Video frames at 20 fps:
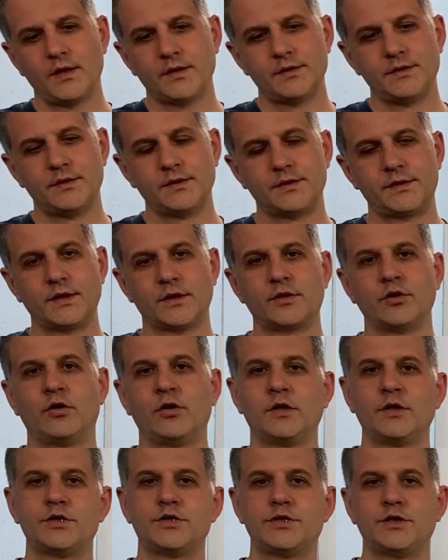The
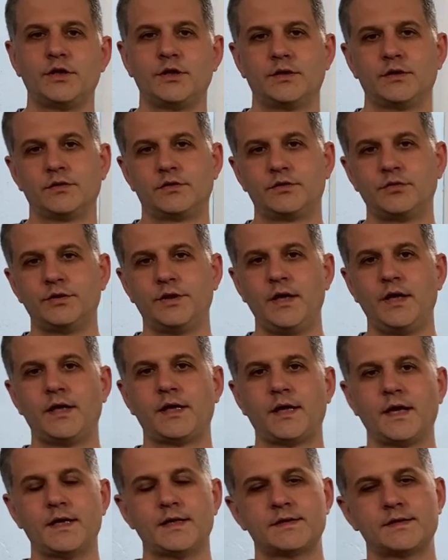technology today
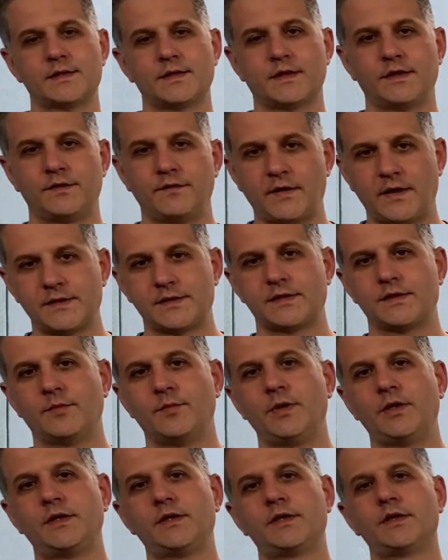has advanced a
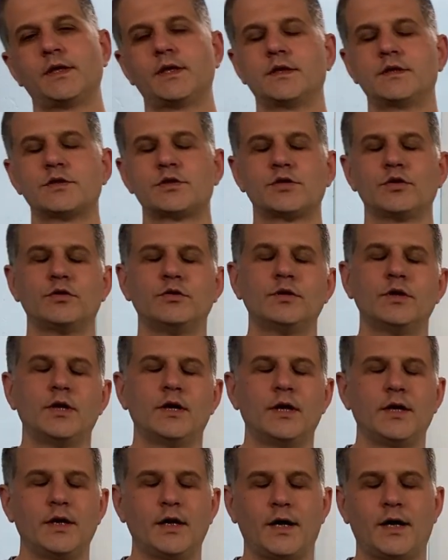bit, and so
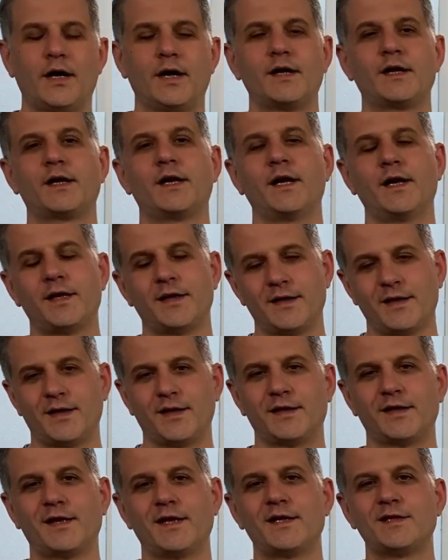again,
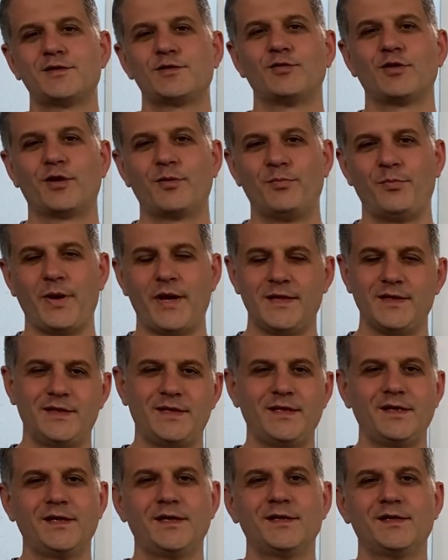unless you are painting,